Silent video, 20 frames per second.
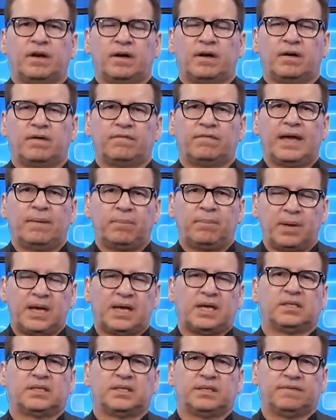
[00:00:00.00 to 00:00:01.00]
of that
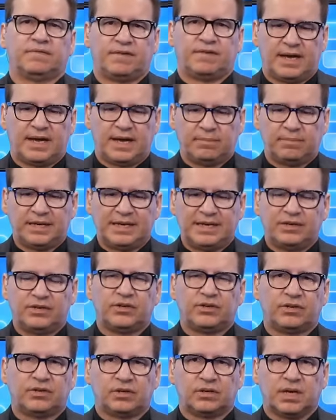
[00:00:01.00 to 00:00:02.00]
positive vibe
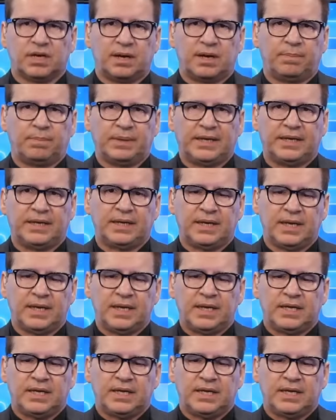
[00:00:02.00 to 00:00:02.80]
into your company